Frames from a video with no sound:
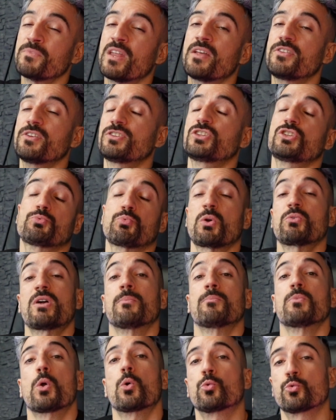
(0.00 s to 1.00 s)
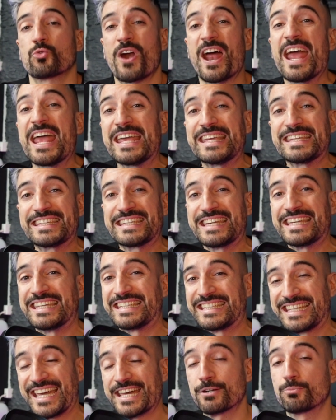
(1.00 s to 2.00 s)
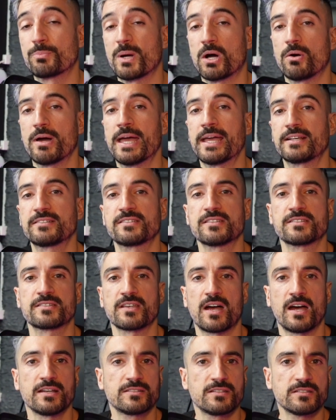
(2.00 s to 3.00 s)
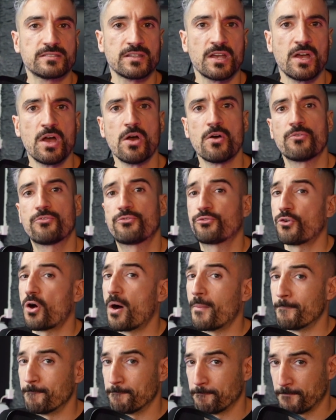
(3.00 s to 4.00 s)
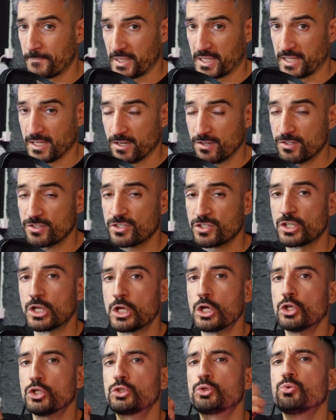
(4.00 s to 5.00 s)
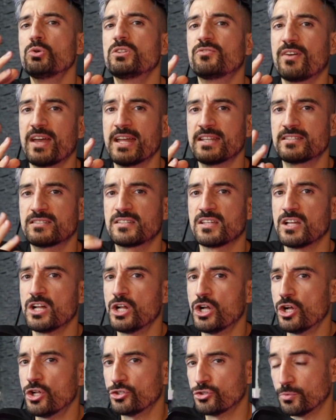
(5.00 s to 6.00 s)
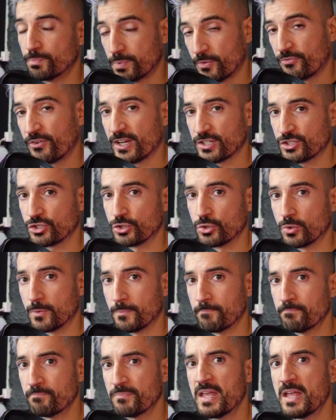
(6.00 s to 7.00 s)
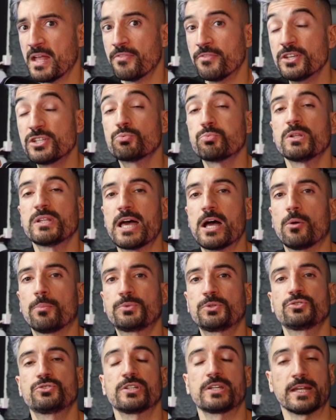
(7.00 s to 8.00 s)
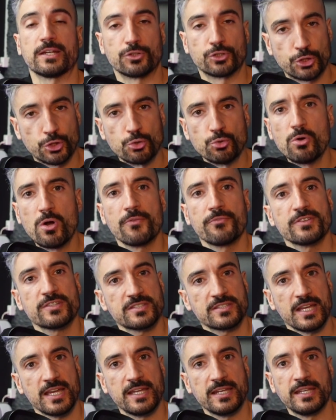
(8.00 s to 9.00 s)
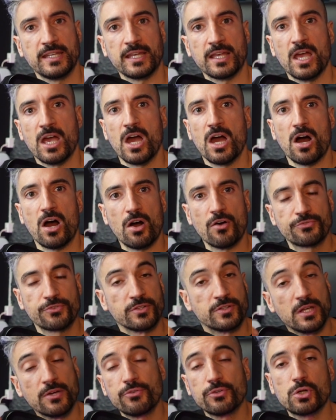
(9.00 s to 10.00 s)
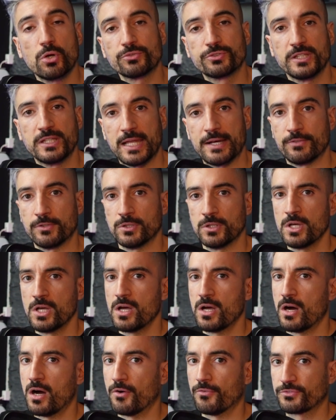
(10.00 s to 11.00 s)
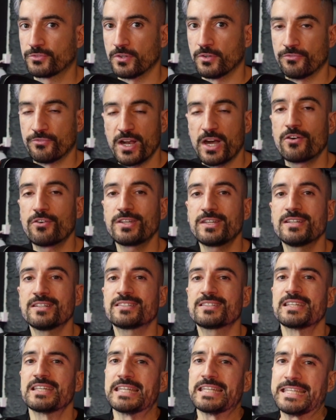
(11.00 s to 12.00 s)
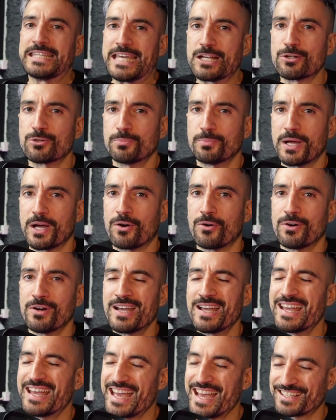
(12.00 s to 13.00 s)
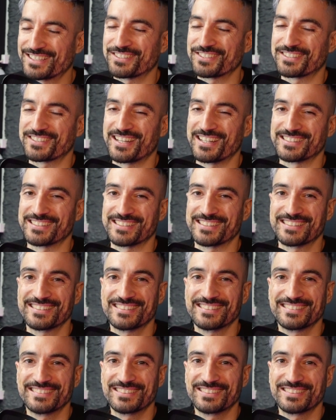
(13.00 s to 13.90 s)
This is where I'm ranking kettlebell exercises from beginners to advanced to professional. This will help you to get a true understanding of the difficulty level of the various kettlebell exercises.